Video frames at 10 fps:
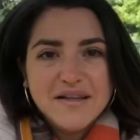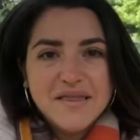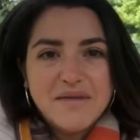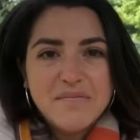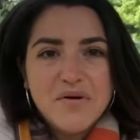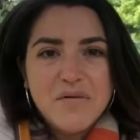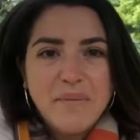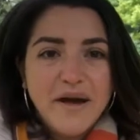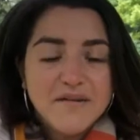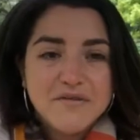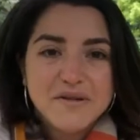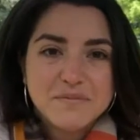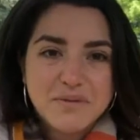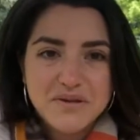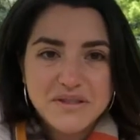the more painful
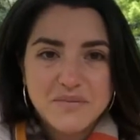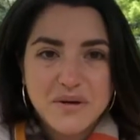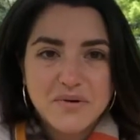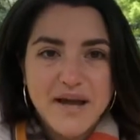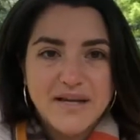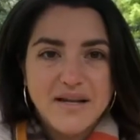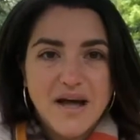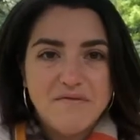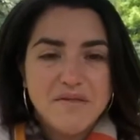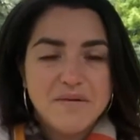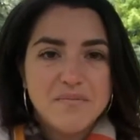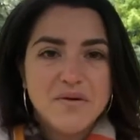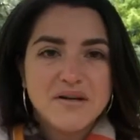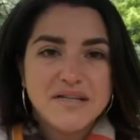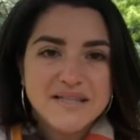experiences we create in life, and the
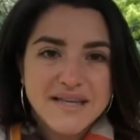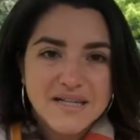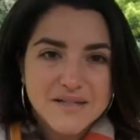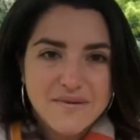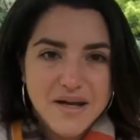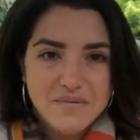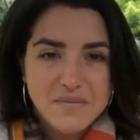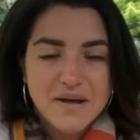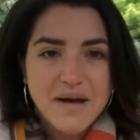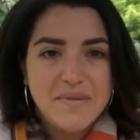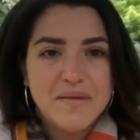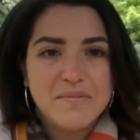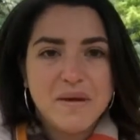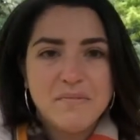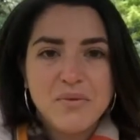more unsatisfied we become,
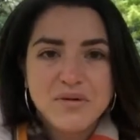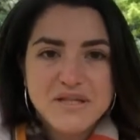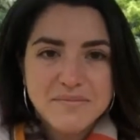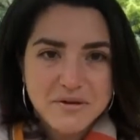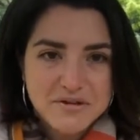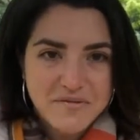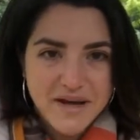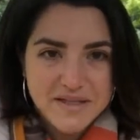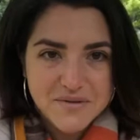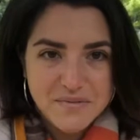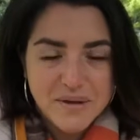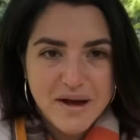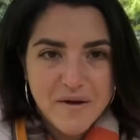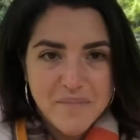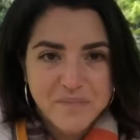and more demotivated we
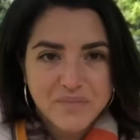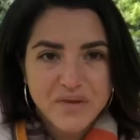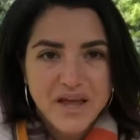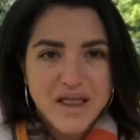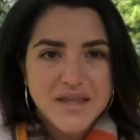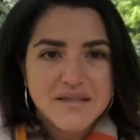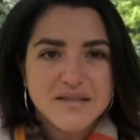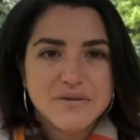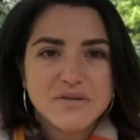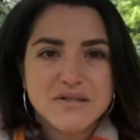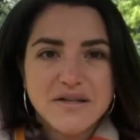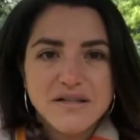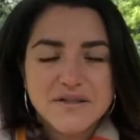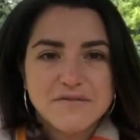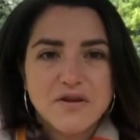become. And this is the
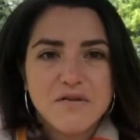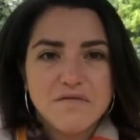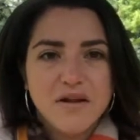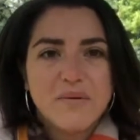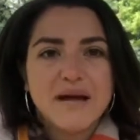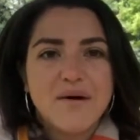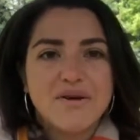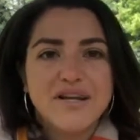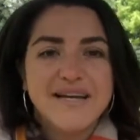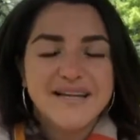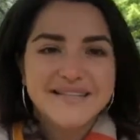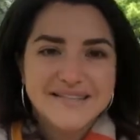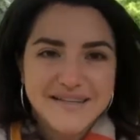result of not following our inner instinct.